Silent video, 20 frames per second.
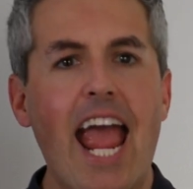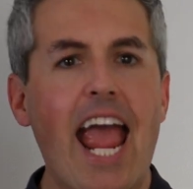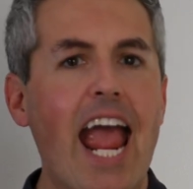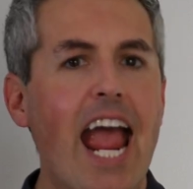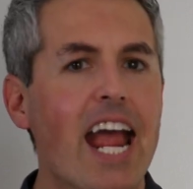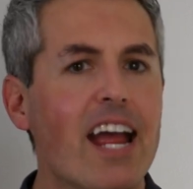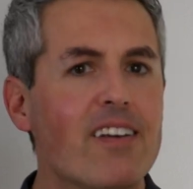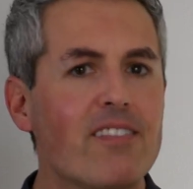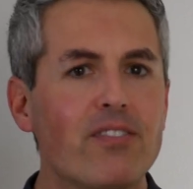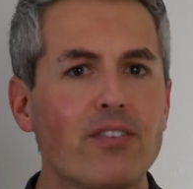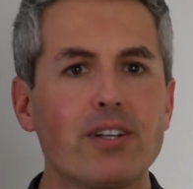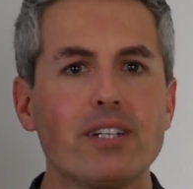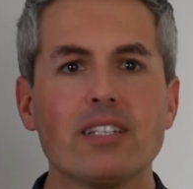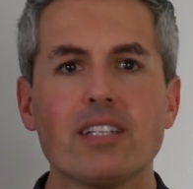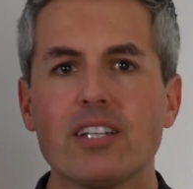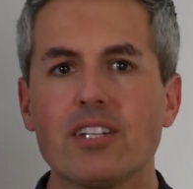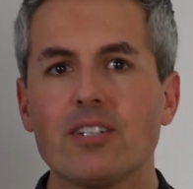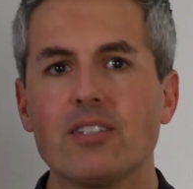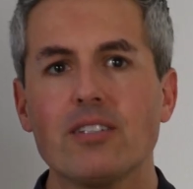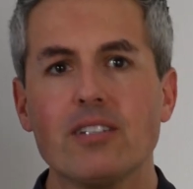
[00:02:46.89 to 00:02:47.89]
Every
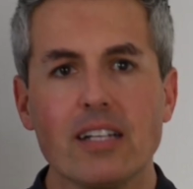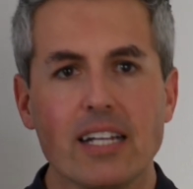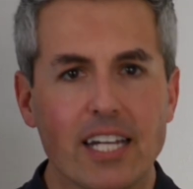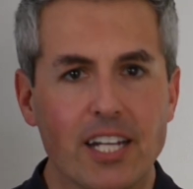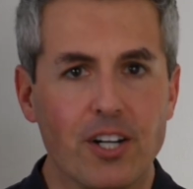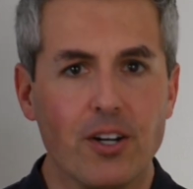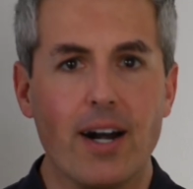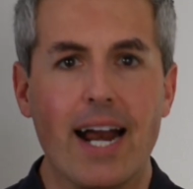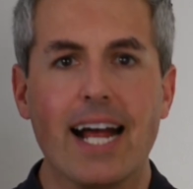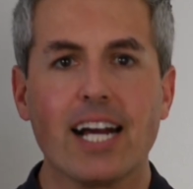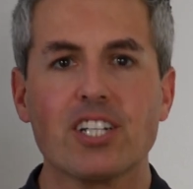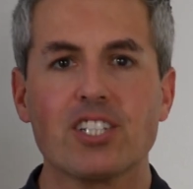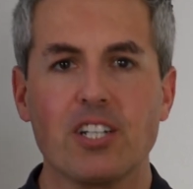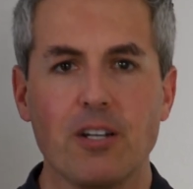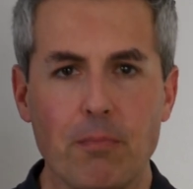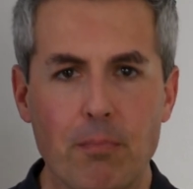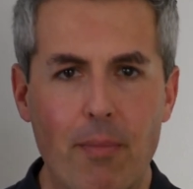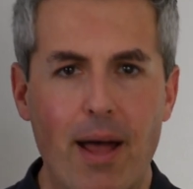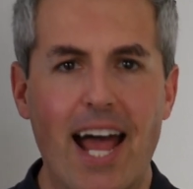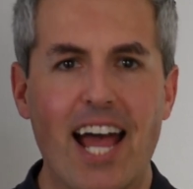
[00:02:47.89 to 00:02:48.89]
little
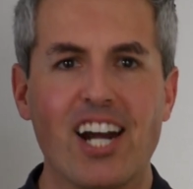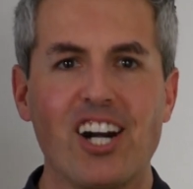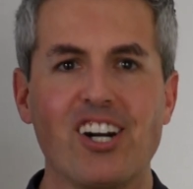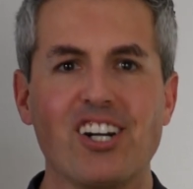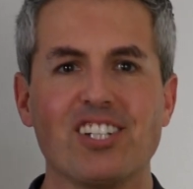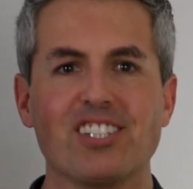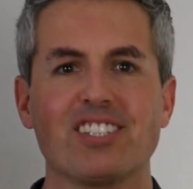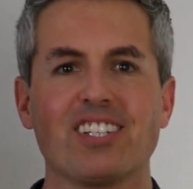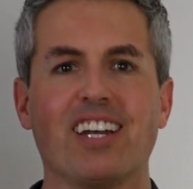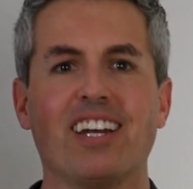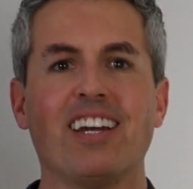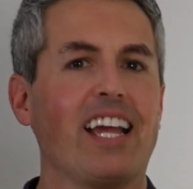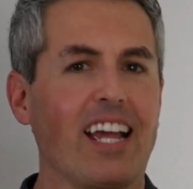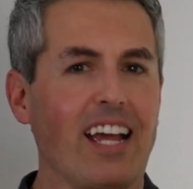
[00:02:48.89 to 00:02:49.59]
interaction matters.